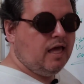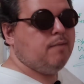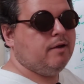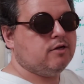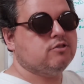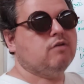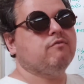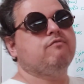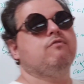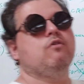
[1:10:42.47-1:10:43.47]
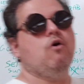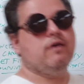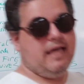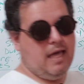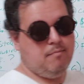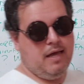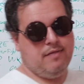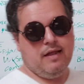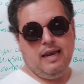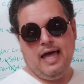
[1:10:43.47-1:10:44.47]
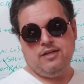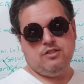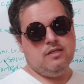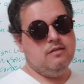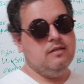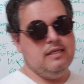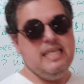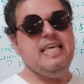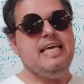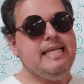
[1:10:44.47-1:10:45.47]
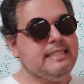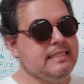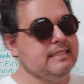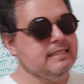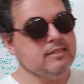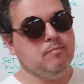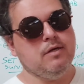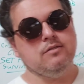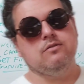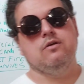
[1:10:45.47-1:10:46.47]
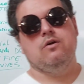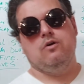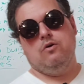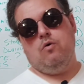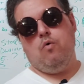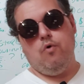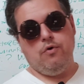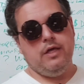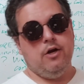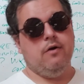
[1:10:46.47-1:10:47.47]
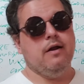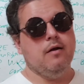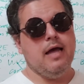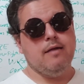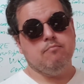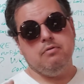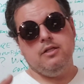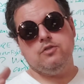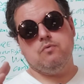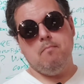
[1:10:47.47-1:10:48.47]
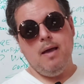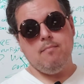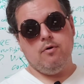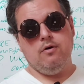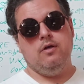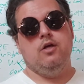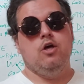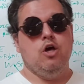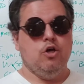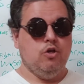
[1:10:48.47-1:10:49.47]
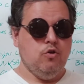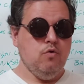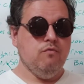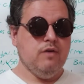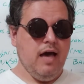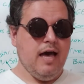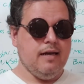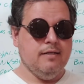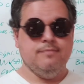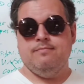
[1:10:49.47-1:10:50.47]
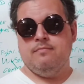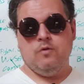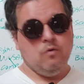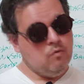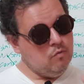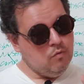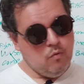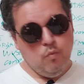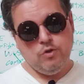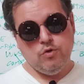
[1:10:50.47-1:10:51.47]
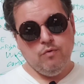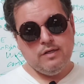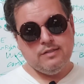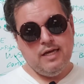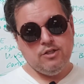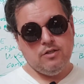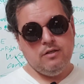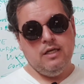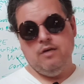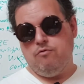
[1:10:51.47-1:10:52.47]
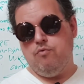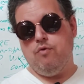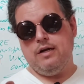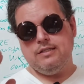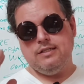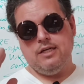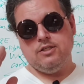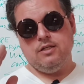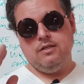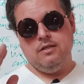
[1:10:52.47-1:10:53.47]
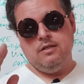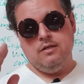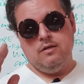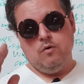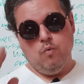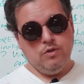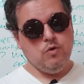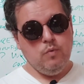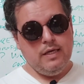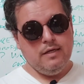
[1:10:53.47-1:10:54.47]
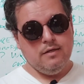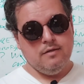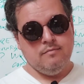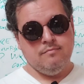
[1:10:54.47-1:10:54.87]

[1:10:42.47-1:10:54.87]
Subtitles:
and make yourself a full-on campaign that'll last you easy 6 months or a year. And plus, remember, you've got, once you run a session, if you run a session once a week,